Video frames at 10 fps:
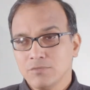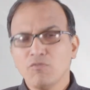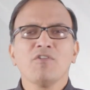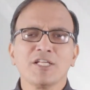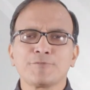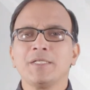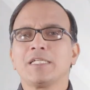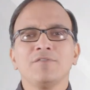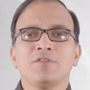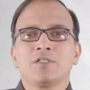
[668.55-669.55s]
When you are
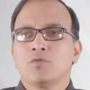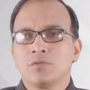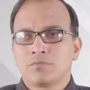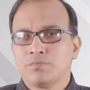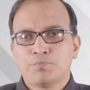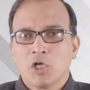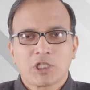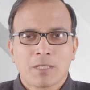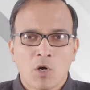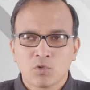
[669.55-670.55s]
speaking, we don't
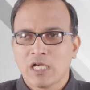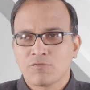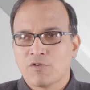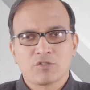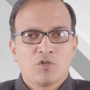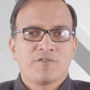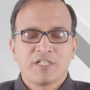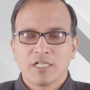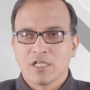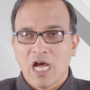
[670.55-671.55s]
bother about that, what you have written,